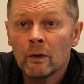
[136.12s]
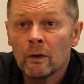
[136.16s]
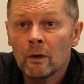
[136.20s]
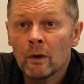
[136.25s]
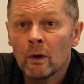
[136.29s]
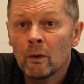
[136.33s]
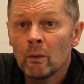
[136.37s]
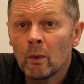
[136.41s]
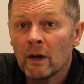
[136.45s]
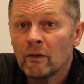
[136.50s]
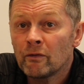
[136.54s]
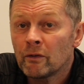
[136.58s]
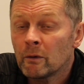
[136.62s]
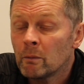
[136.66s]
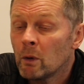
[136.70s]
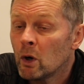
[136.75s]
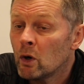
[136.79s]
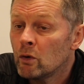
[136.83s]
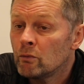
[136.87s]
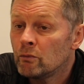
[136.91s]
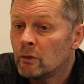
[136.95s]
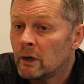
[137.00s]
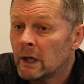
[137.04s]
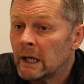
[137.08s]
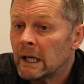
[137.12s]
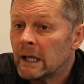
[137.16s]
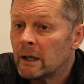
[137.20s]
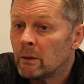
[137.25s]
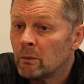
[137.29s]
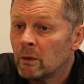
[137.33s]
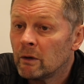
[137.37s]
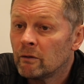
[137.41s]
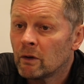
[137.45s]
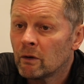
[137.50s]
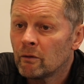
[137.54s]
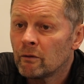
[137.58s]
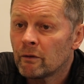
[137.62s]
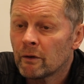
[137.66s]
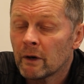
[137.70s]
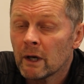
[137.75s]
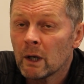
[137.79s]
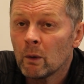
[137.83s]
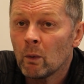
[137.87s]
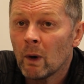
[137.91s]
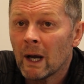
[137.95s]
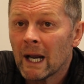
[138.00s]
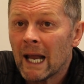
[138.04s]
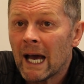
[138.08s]
away from home, really. We've done
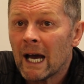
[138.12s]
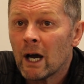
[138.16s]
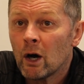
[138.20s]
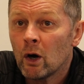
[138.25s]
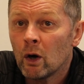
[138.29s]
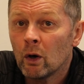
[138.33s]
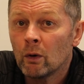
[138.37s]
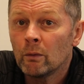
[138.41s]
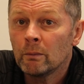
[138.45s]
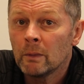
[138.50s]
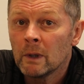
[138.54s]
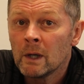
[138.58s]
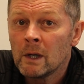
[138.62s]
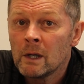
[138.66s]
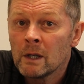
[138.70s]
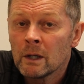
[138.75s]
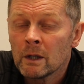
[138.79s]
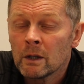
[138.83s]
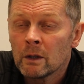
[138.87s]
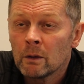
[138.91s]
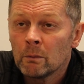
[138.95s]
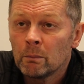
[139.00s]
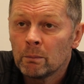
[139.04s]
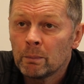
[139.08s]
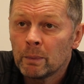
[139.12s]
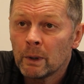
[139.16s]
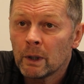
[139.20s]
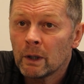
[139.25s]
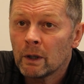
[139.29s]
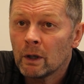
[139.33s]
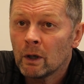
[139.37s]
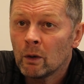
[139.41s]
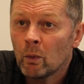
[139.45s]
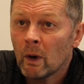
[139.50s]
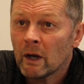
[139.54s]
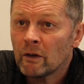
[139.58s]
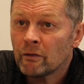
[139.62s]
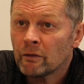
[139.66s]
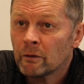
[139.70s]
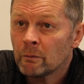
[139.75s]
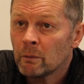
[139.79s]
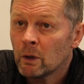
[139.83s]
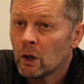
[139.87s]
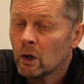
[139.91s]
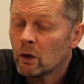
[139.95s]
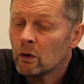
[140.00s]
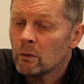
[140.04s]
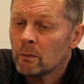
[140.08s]
very well at home, but away
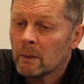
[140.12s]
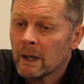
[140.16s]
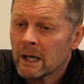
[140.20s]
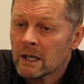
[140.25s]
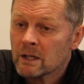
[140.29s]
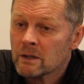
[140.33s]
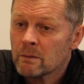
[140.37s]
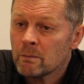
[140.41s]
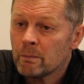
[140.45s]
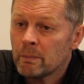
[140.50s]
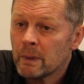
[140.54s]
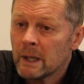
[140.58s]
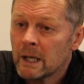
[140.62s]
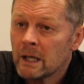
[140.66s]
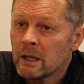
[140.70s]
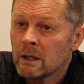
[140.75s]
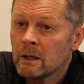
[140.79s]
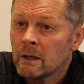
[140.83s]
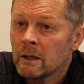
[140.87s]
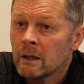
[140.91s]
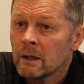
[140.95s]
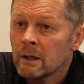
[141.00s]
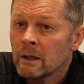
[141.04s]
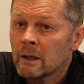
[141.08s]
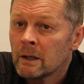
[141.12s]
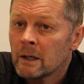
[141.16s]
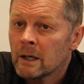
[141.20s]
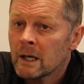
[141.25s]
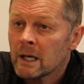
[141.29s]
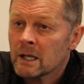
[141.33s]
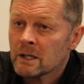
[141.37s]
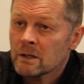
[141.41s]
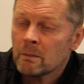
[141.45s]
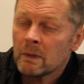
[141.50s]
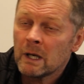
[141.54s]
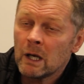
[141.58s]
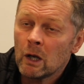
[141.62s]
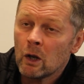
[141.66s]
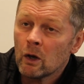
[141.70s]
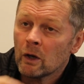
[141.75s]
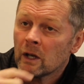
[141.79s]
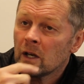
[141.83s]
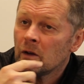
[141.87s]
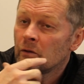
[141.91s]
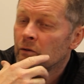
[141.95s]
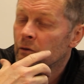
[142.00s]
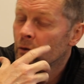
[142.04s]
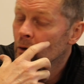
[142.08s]
from home hasn't been
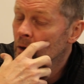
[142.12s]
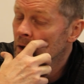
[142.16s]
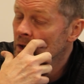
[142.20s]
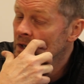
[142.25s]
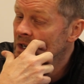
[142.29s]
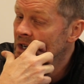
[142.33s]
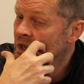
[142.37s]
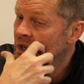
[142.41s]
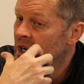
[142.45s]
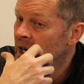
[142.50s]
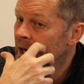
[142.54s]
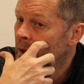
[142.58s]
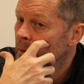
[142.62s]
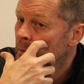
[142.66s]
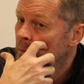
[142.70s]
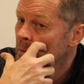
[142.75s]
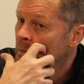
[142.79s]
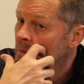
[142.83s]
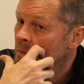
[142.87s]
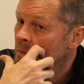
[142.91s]
lucky for us this year.